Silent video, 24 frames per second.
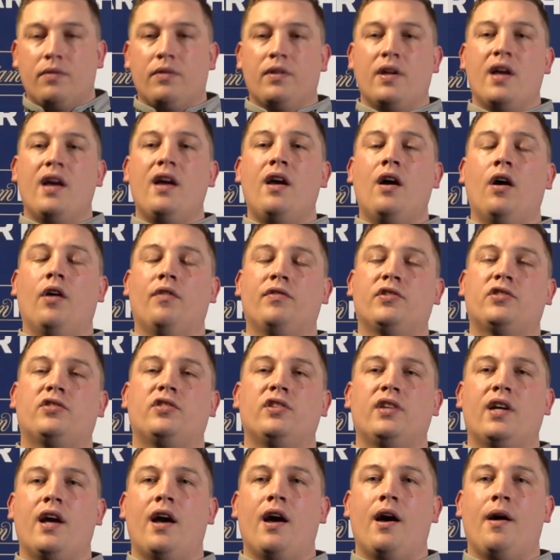Yeah,
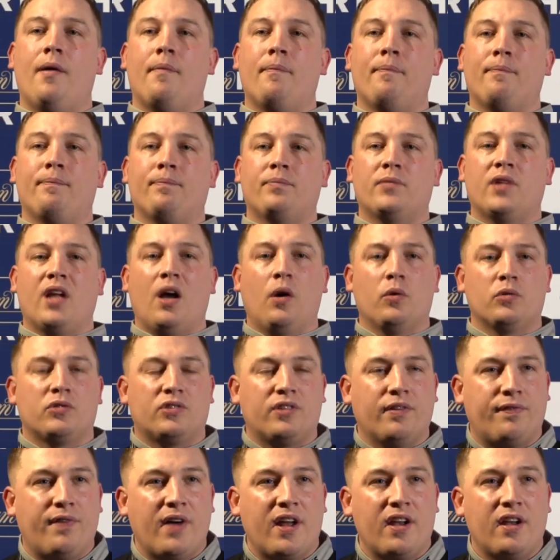obviously, I was
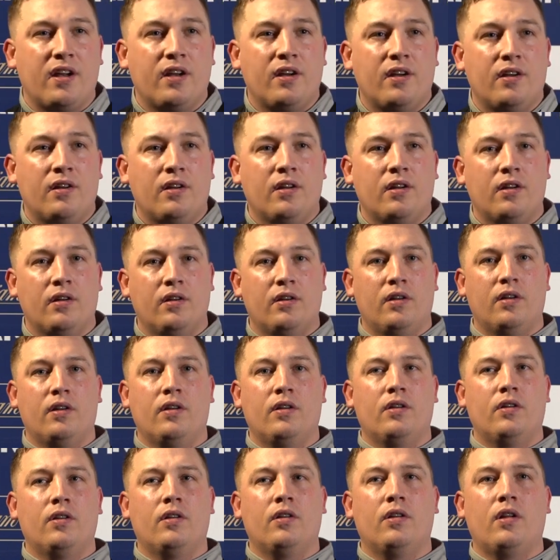defending,
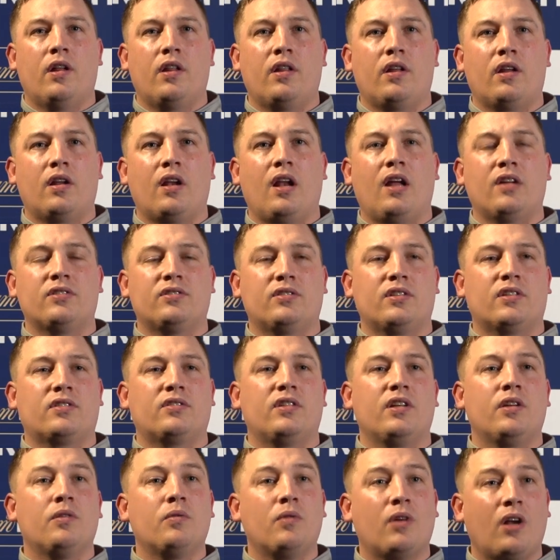I think, last
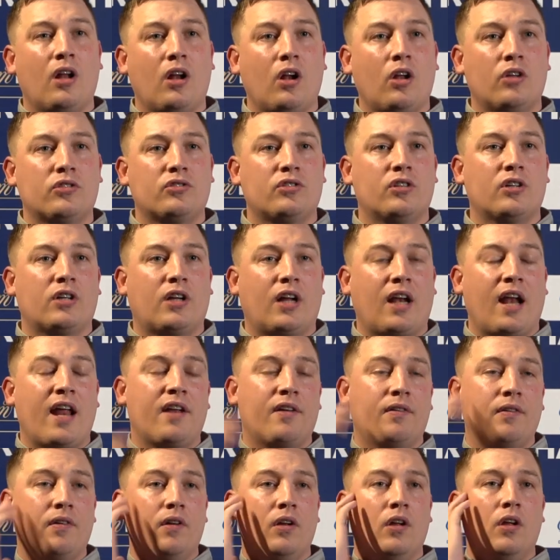16 when I lost to
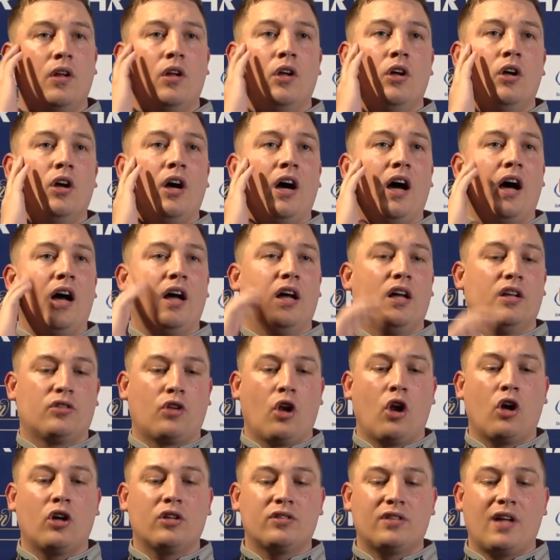Glenn. As
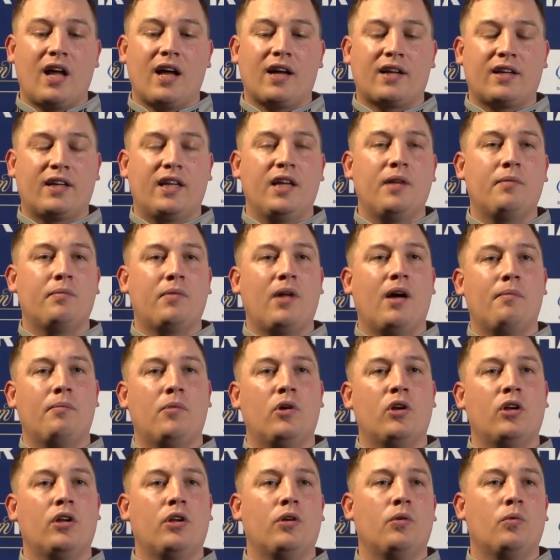long as I keep that
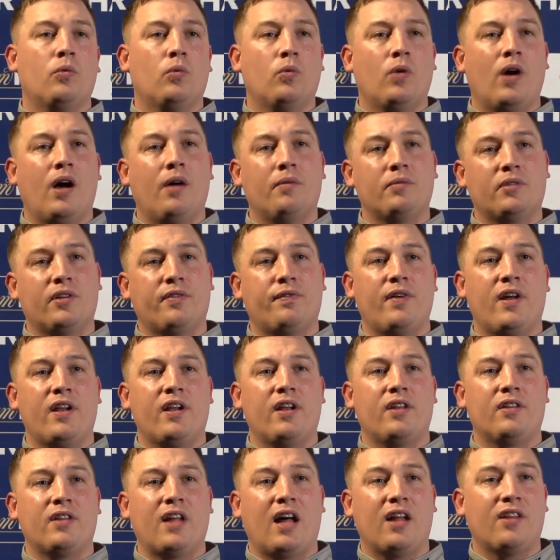money where I'm
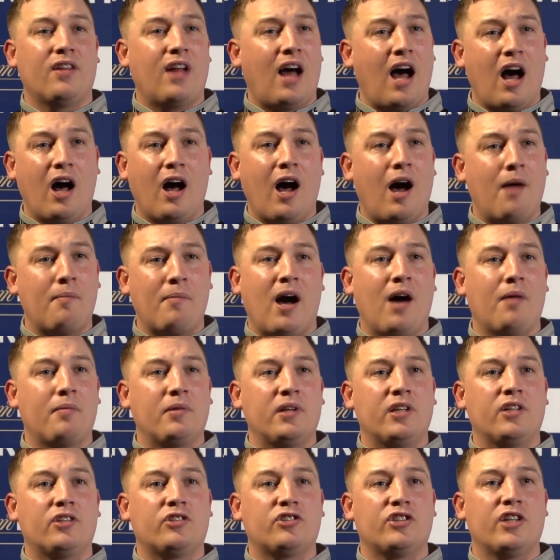defending, I'm
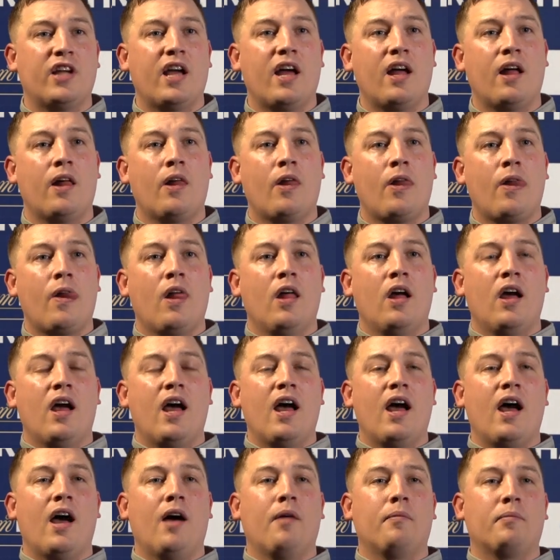happy each year.
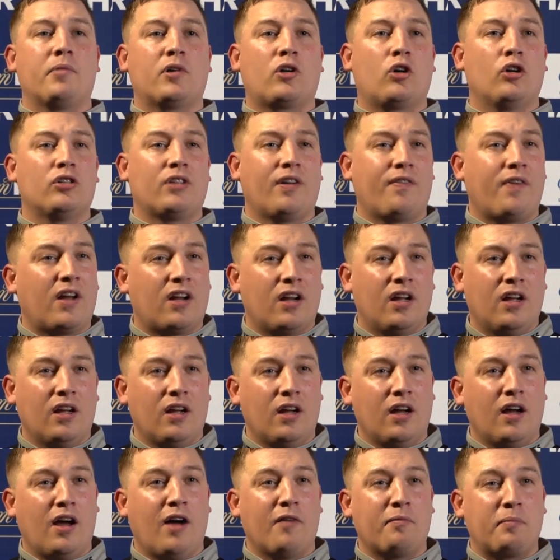Because
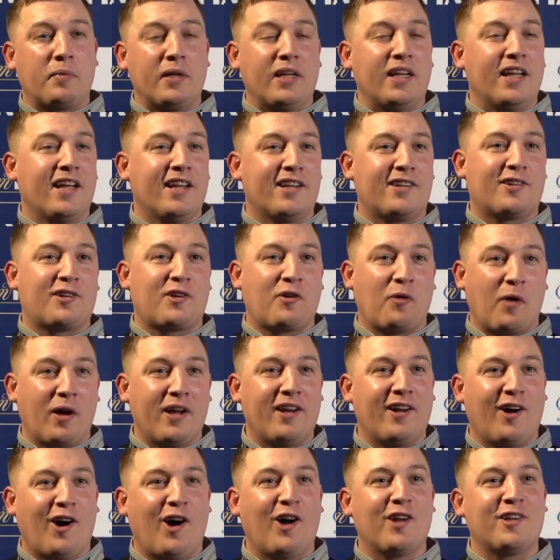I've been hit
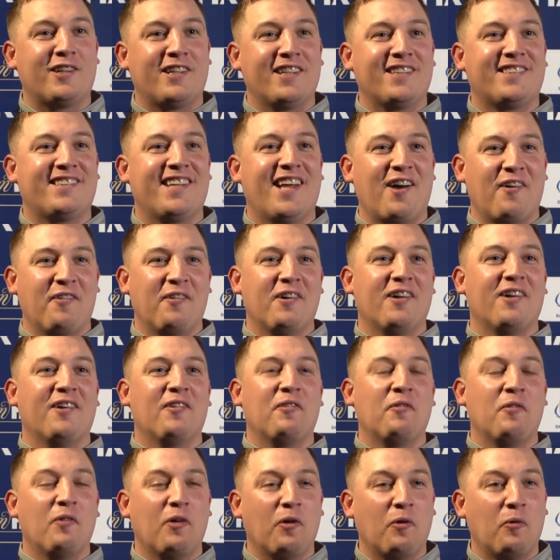quite hard this year
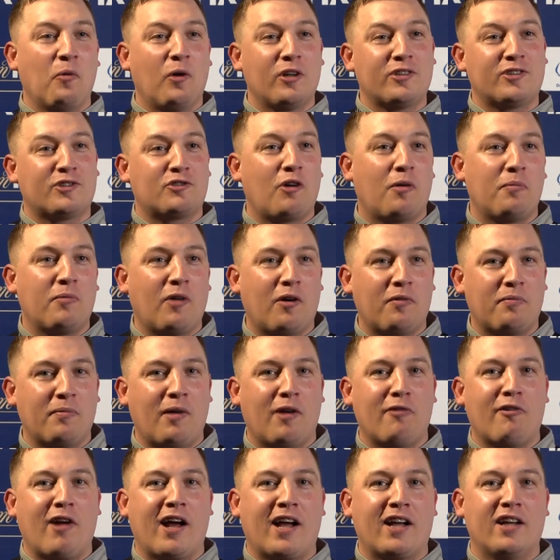with what's dropped off
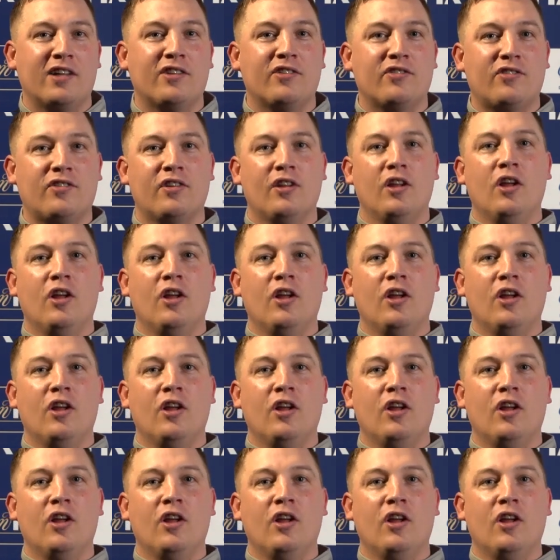my rankings.